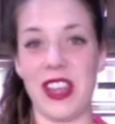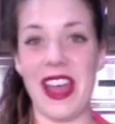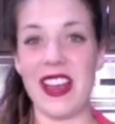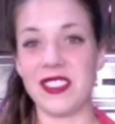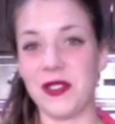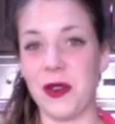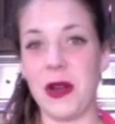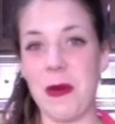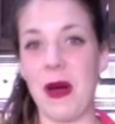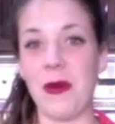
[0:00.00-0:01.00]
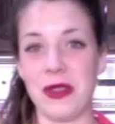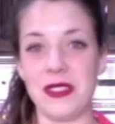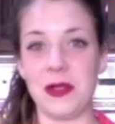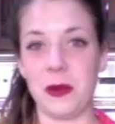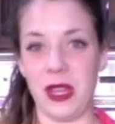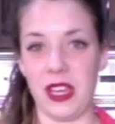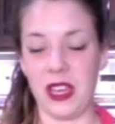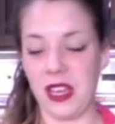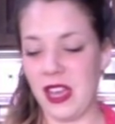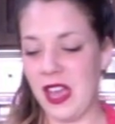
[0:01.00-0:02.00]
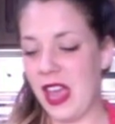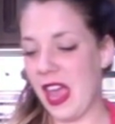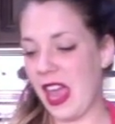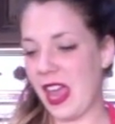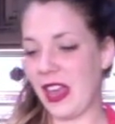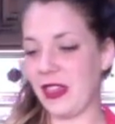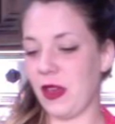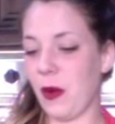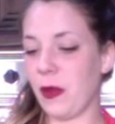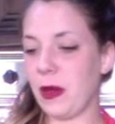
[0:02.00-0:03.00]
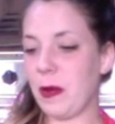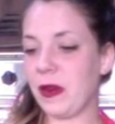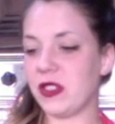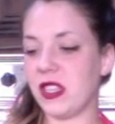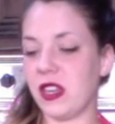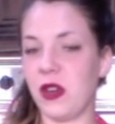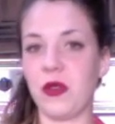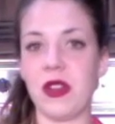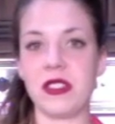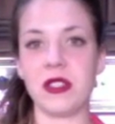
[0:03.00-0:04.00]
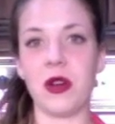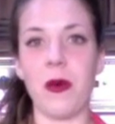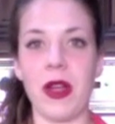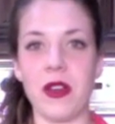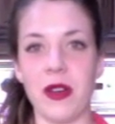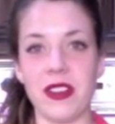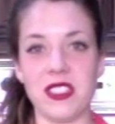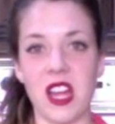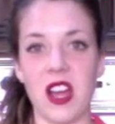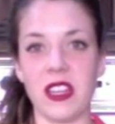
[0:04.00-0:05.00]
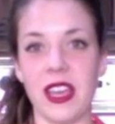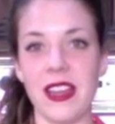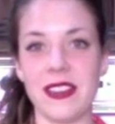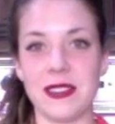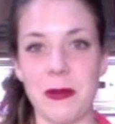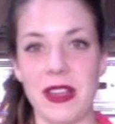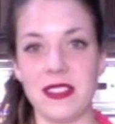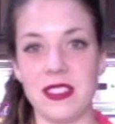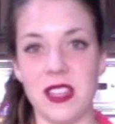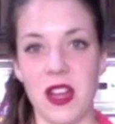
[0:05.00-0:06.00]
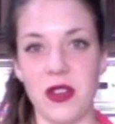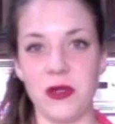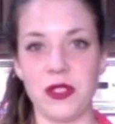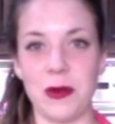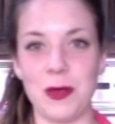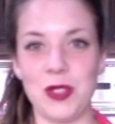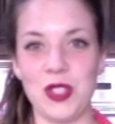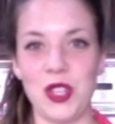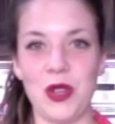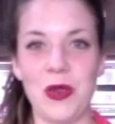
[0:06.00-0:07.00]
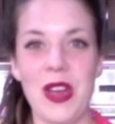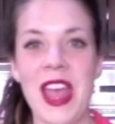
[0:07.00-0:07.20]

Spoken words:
They ask for it about once a week. And the only person who doesn't quite know how to talk yet is my son, who's almost 2.